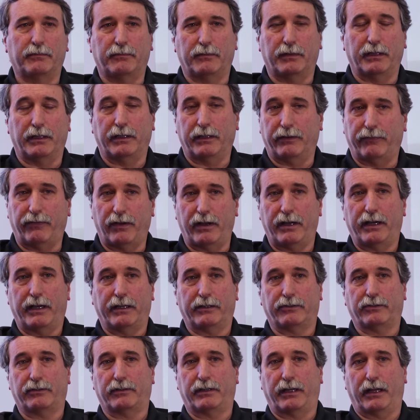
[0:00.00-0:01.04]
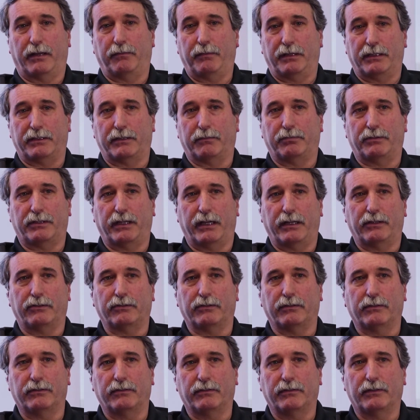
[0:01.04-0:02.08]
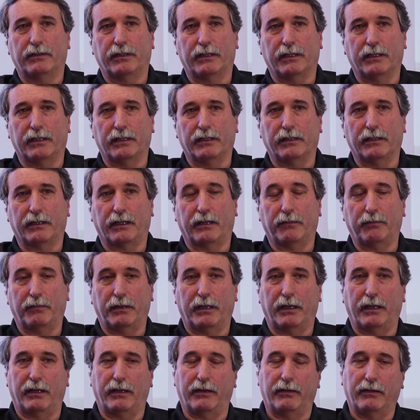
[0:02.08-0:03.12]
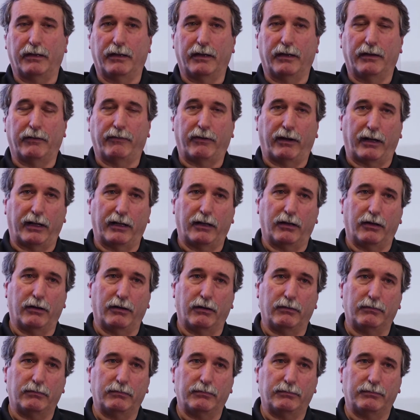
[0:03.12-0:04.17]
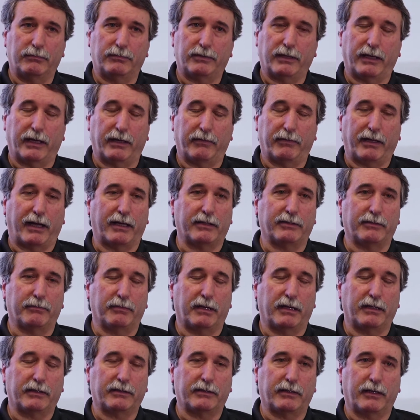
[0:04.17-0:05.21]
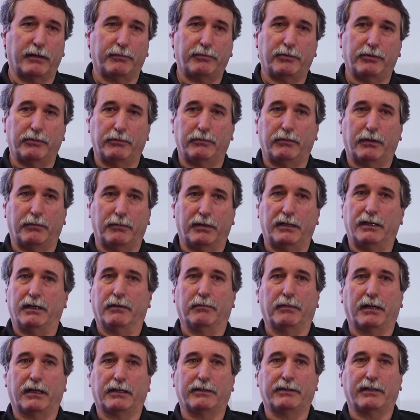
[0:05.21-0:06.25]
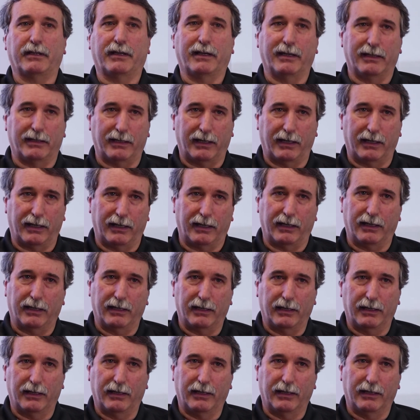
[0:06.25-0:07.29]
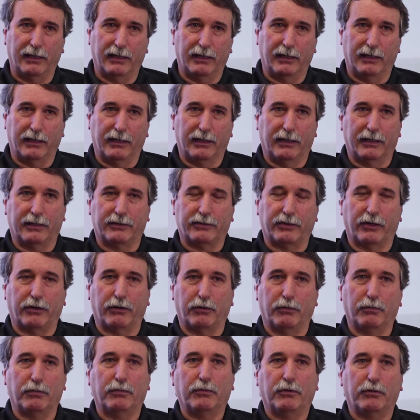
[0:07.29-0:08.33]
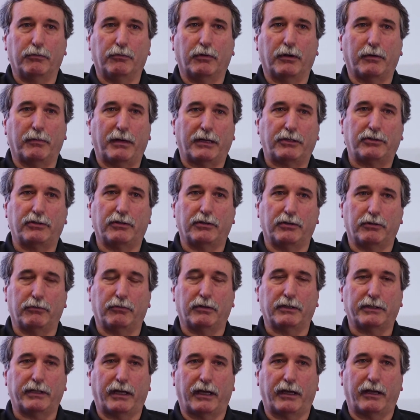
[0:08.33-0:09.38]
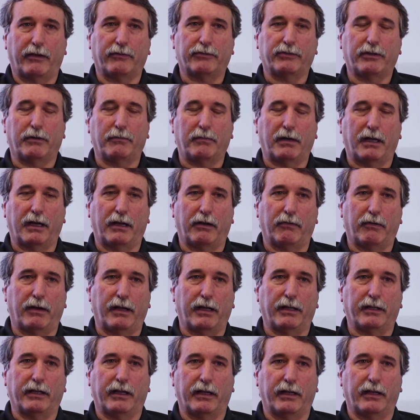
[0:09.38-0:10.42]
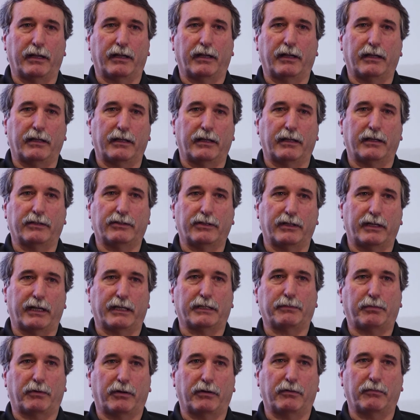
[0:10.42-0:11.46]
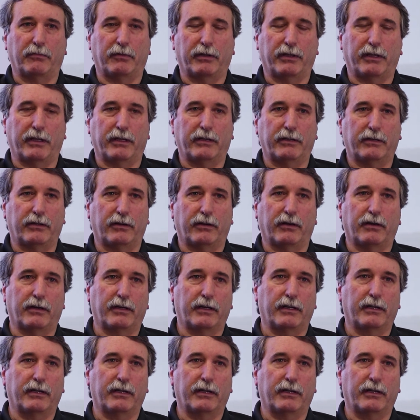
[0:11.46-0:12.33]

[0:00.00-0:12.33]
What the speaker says: And the fines can be substantial. They can be fairly low, say $1,000 up to $1 million a day. So you want to make sure you always have somebody around that is an expert within NERC,